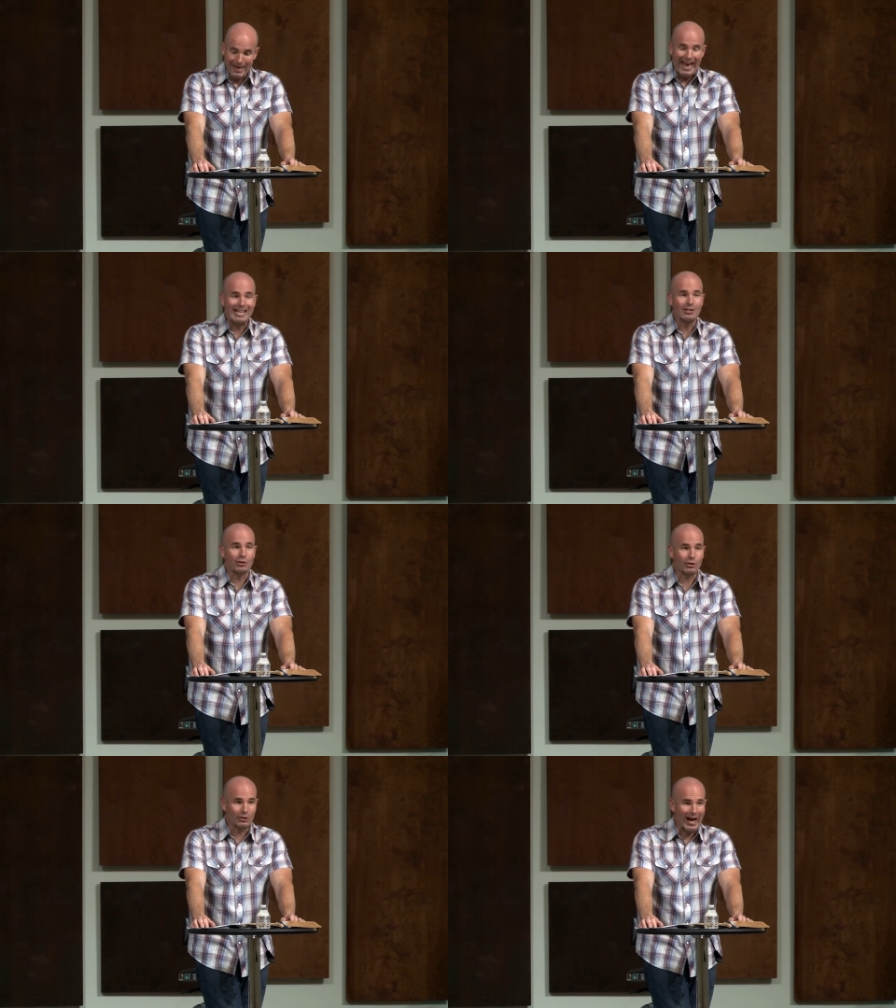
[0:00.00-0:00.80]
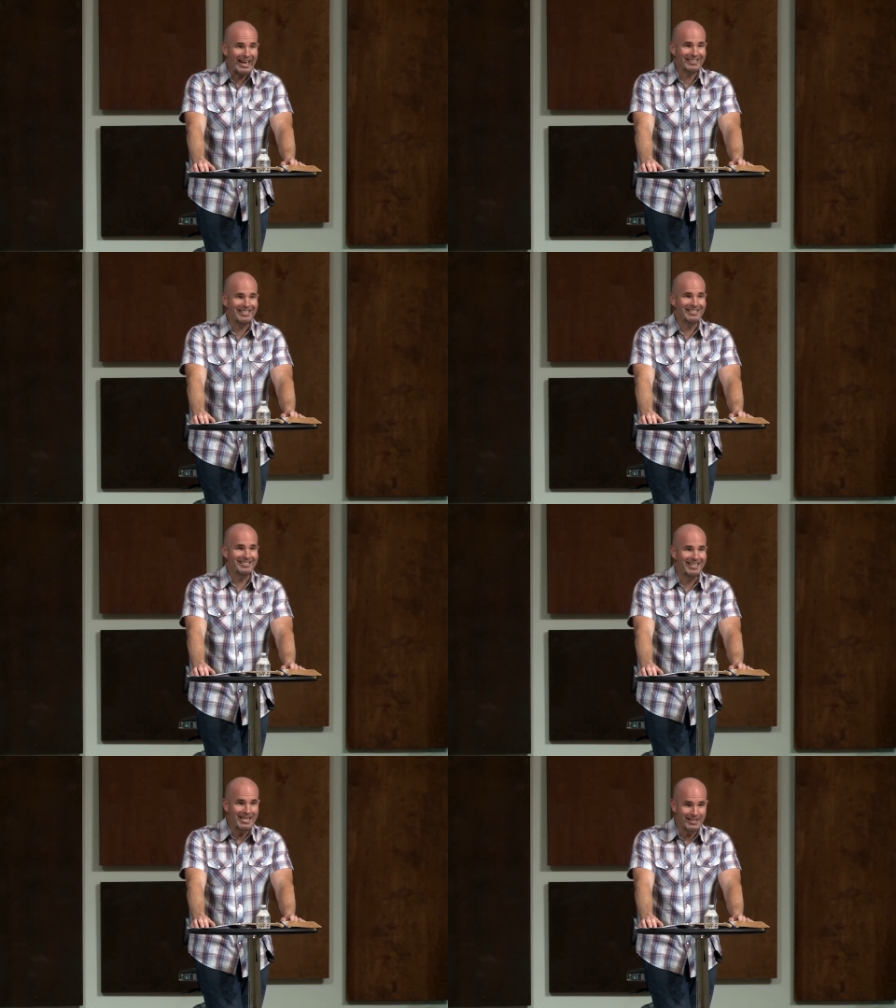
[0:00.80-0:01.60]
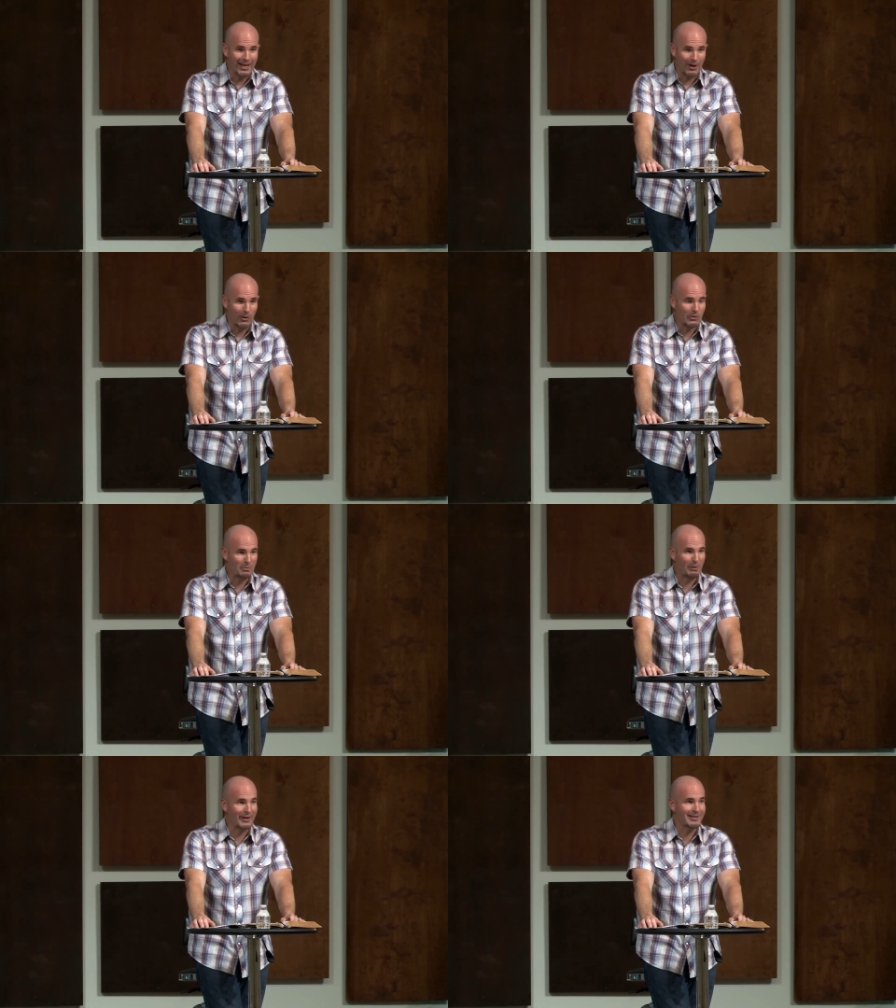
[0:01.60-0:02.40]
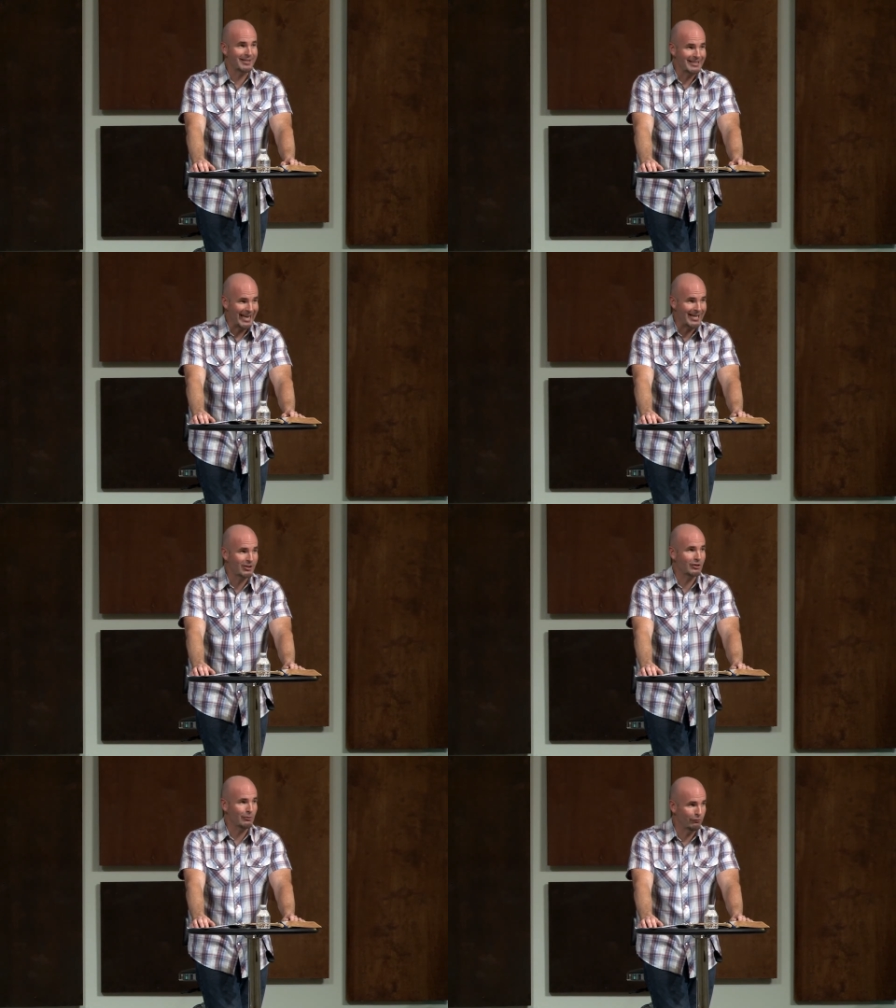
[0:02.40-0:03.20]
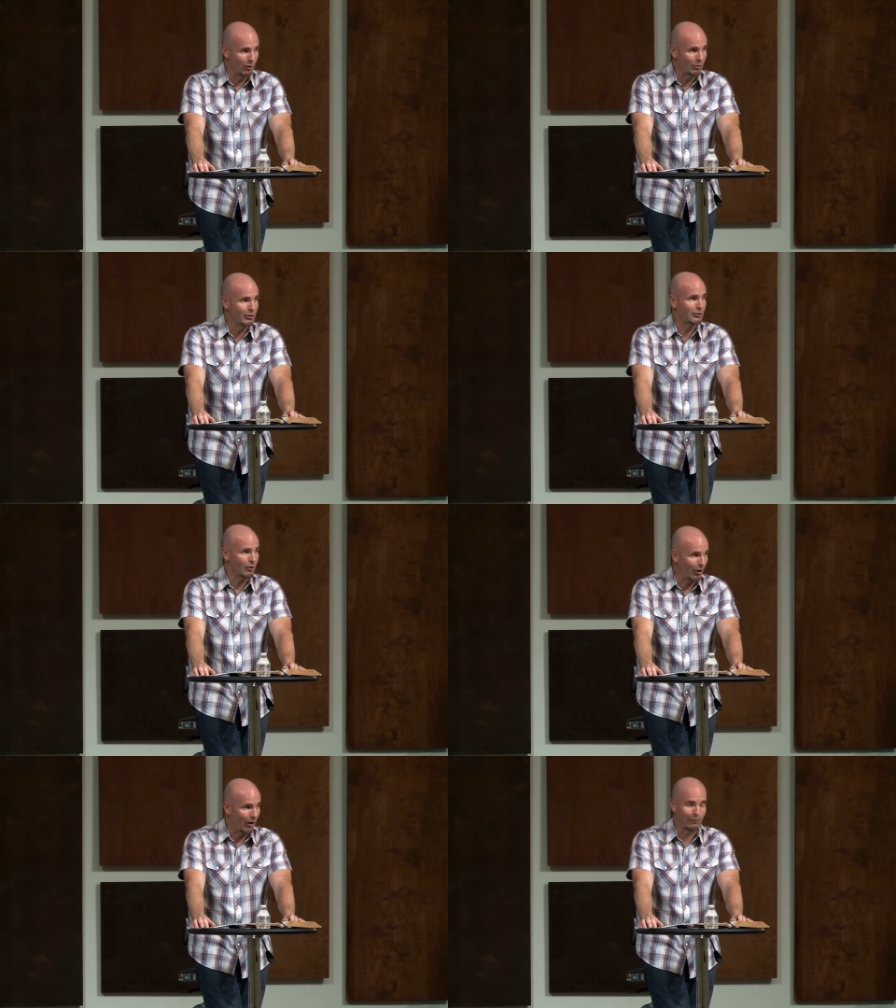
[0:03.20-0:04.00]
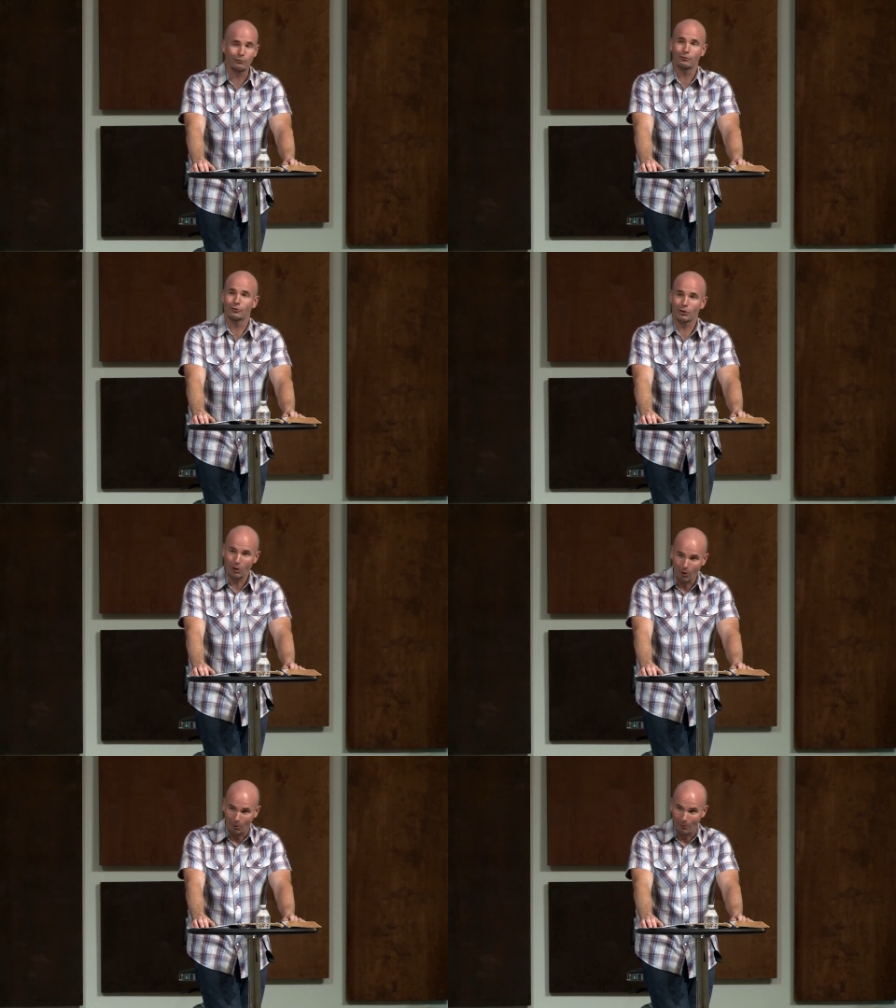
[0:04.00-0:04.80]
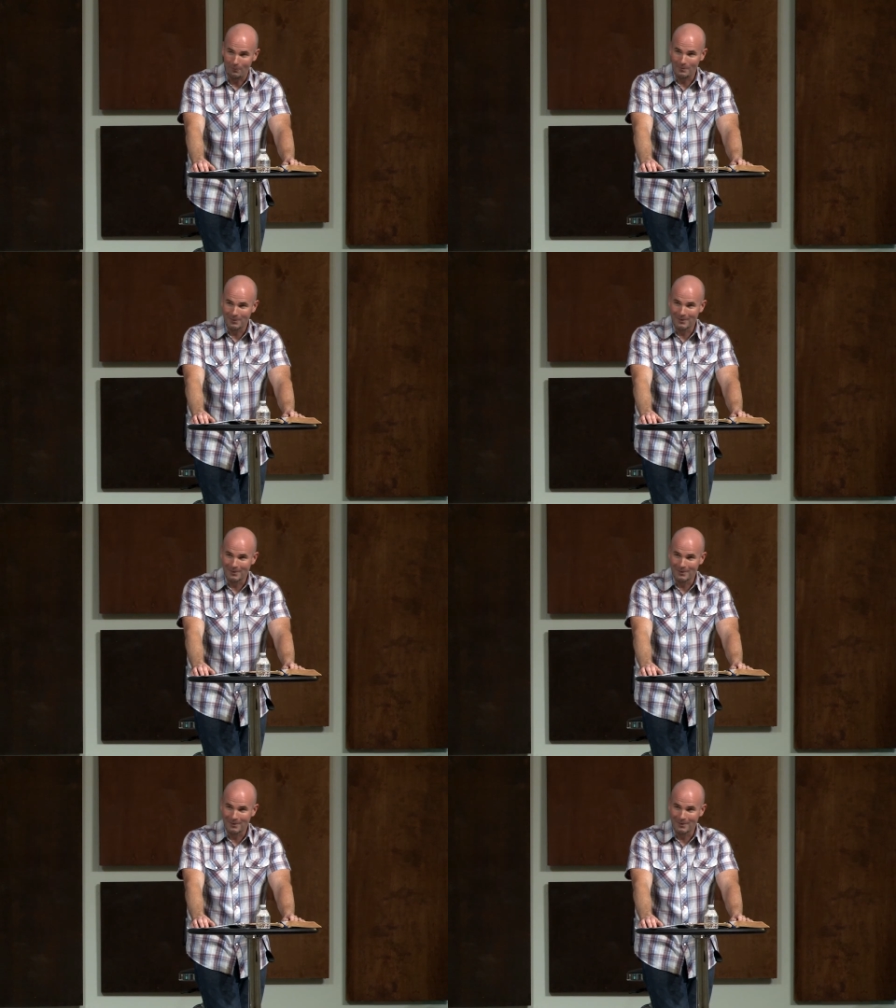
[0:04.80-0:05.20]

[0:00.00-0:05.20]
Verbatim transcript: and distracting details because it takes their focus off the goal.